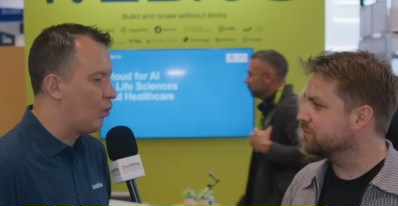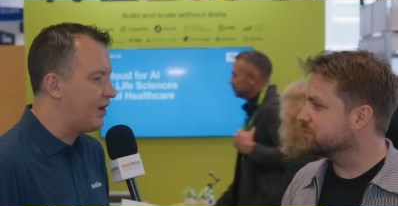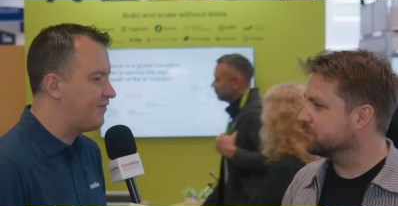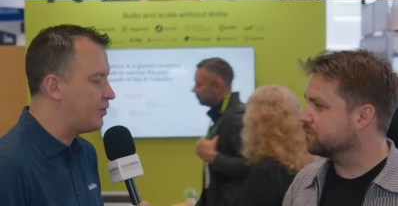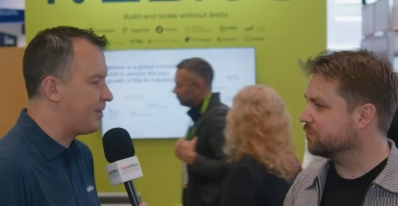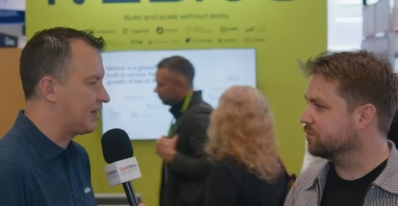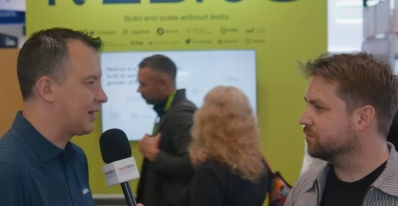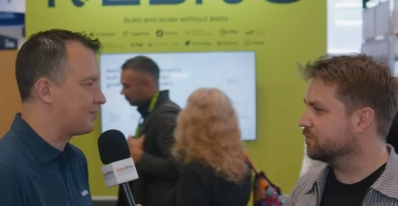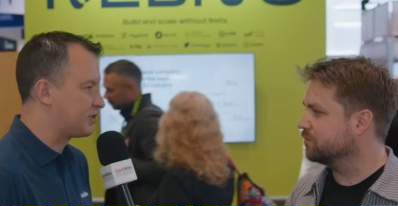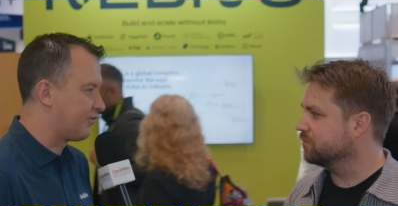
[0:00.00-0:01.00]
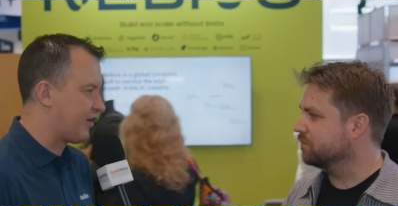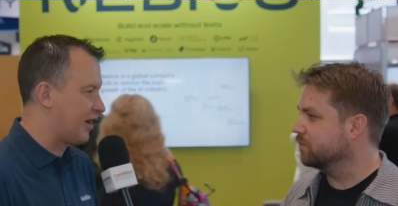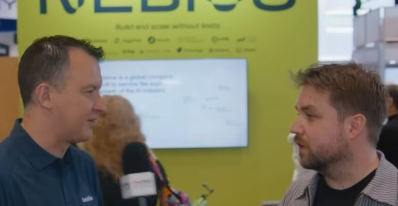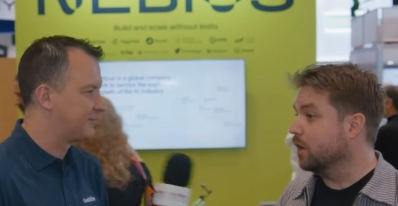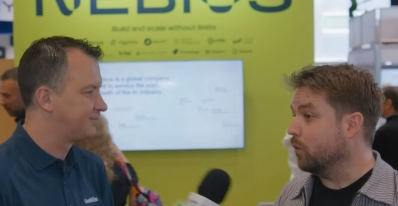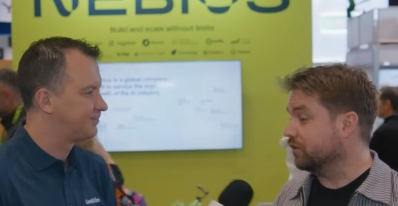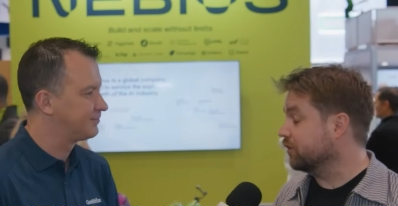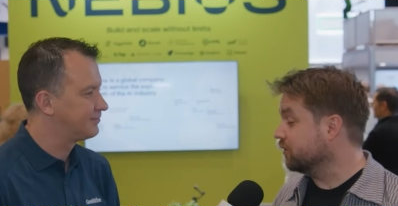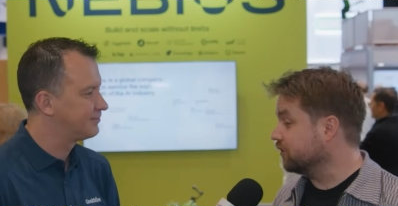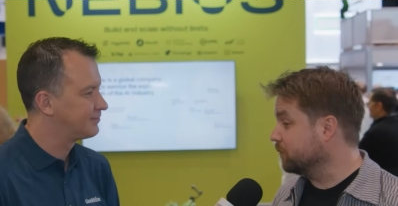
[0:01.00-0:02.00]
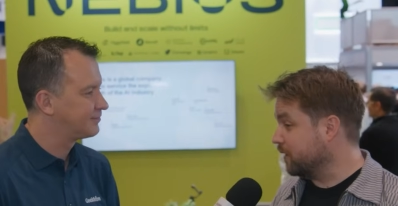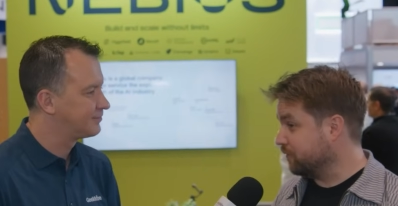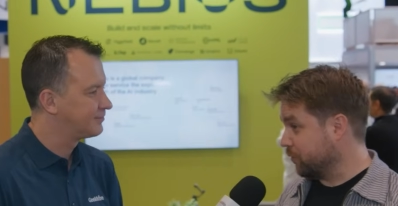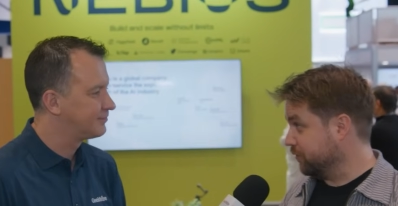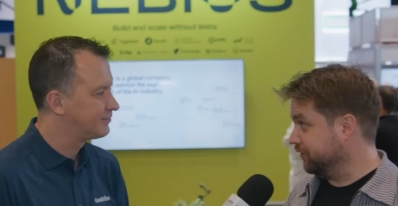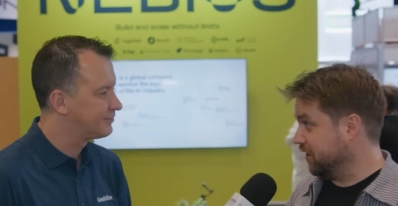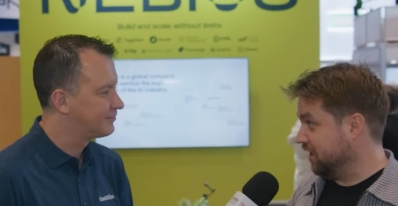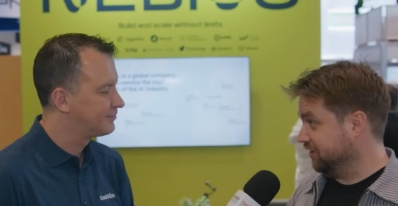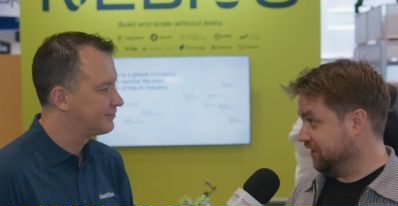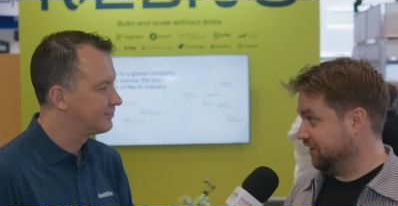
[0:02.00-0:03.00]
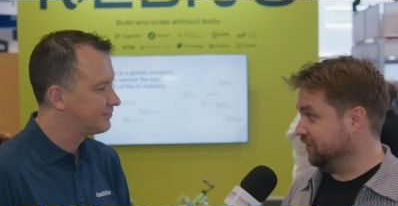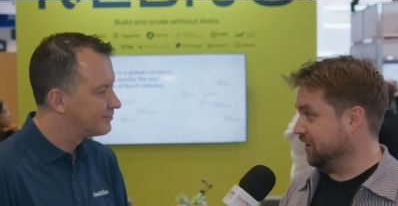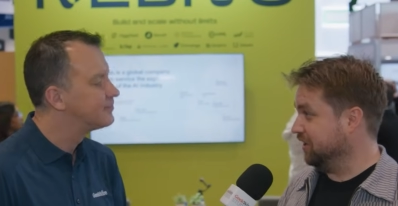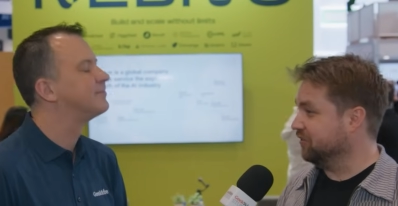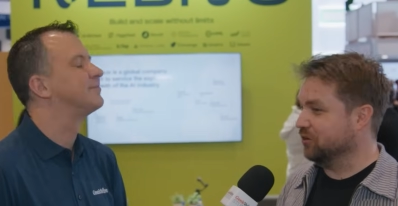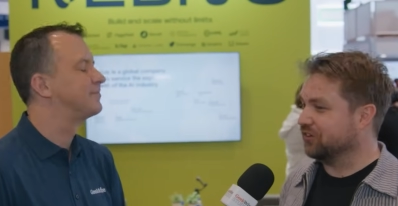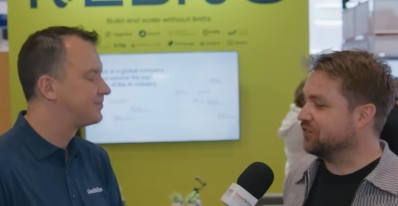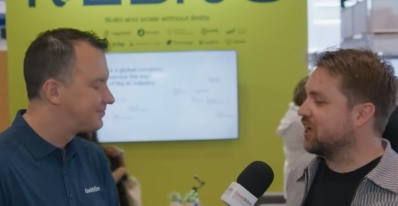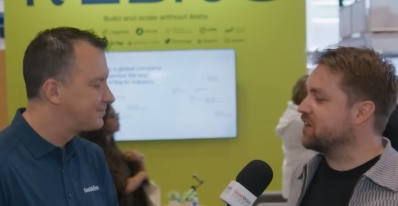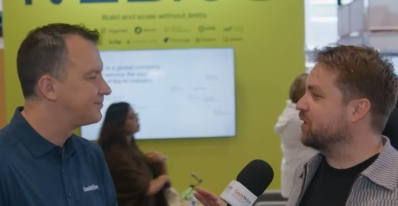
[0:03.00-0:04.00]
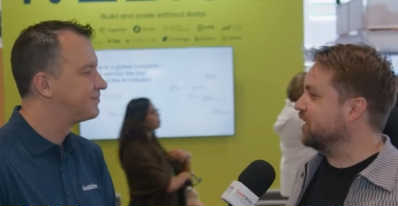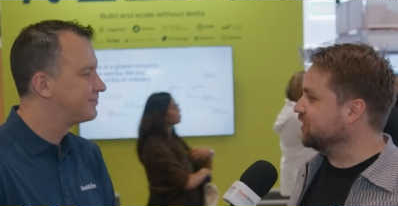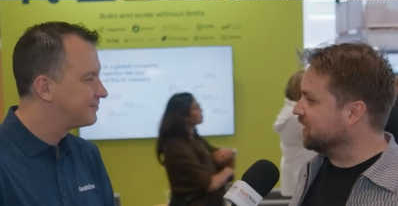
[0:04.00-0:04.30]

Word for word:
Speaker 1: What have you picked up so far? Well, so this is my first uh, GTC, so just kind of getting